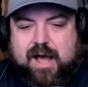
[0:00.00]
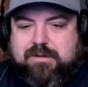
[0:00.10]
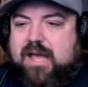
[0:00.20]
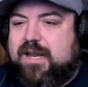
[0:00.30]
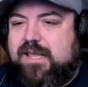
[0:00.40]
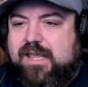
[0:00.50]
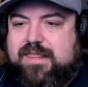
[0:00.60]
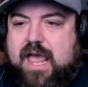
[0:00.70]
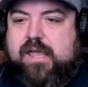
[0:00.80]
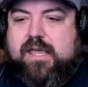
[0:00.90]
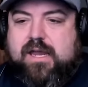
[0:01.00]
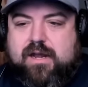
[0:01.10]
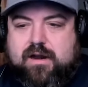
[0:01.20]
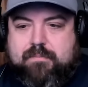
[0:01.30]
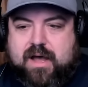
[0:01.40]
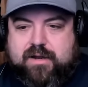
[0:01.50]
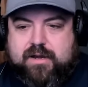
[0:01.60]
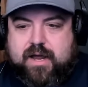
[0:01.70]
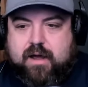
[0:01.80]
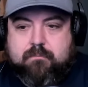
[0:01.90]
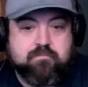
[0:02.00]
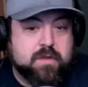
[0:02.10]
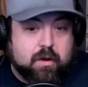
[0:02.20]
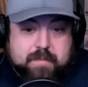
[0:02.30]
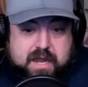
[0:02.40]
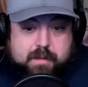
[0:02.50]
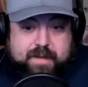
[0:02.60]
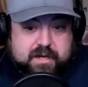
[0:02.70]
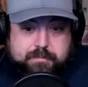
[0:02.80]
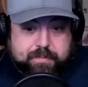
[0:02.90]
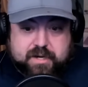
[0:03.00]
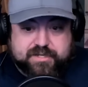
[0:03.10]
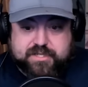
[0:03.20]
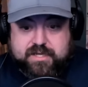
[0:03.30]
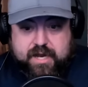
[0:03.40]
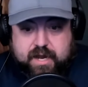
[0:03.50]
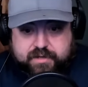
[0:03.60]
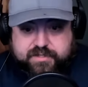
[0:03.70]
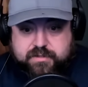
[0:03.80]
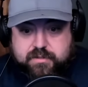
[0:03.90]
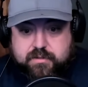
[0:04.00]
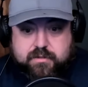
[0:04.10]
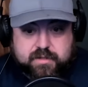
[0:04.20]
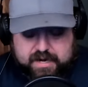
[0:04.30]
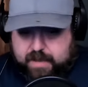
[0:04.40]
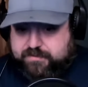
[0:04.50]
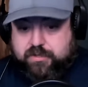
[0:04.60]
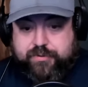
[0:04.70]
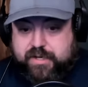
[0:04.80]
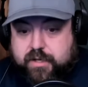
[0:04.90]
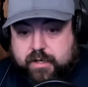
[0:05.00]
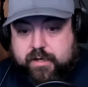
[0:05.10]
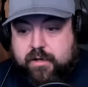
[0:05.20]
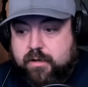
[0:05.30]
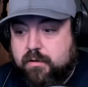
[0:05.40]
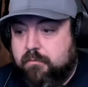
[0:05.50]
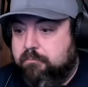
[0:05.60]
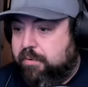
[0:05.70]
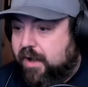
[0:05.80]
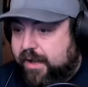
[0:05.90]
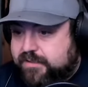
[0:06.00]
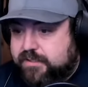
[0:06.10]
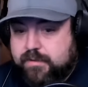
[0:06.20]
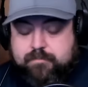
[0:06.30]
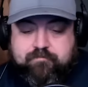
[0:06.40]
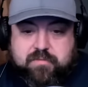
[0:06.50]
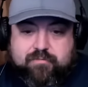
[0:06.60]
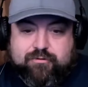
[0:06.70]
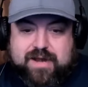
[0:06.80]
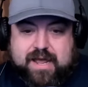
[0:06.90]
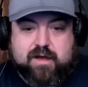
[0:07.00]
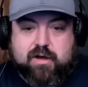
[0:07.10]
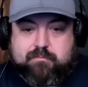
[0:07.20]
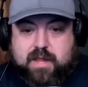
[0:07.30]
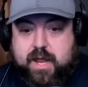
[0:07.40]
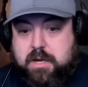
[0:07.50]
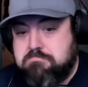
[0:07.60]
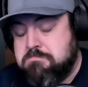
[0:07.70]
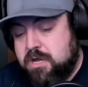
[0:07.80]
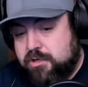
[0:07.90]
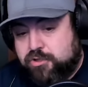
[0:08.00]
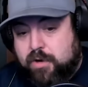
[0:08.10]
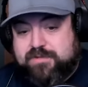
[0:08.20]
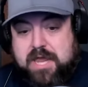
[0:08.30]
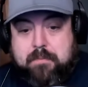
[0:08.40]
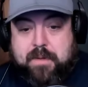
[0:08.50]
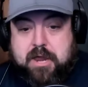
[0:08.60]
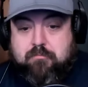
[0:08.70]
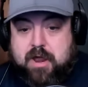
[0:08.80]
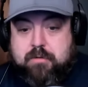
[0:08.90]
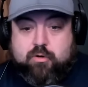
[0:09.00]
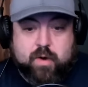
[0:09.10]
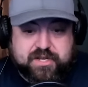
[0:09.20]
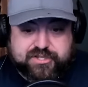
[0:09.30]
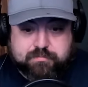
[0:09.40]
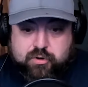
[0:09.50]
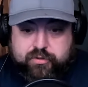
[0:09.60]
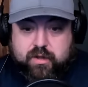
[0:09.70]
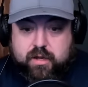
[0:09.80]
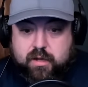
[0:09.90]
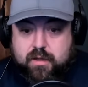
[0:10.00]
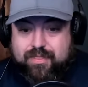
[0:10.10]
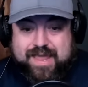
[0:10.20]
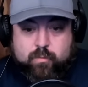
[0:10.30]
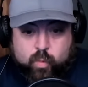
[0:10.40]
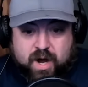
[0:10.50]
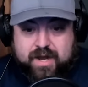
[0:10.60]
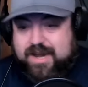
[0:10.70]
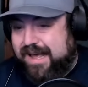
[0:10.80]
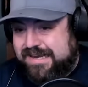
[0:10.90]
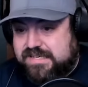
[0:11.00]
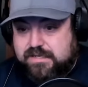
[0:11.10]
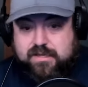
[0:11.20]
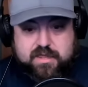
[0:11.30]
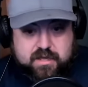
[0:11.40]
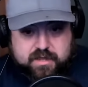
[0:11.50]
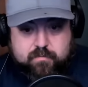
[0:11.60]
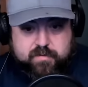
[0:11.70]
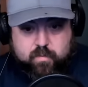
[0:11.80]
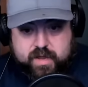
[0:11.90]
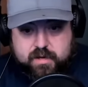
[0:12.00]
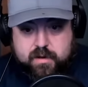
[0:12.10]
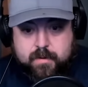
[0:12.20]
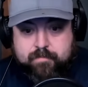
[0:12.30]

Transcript: I'm not going to get that heated about it now. No, it may come back to bite us in the ass. It absolutely could. But for now, I'm like, Trump's campaign ran quite smoothly. They won. I didn't think they would win.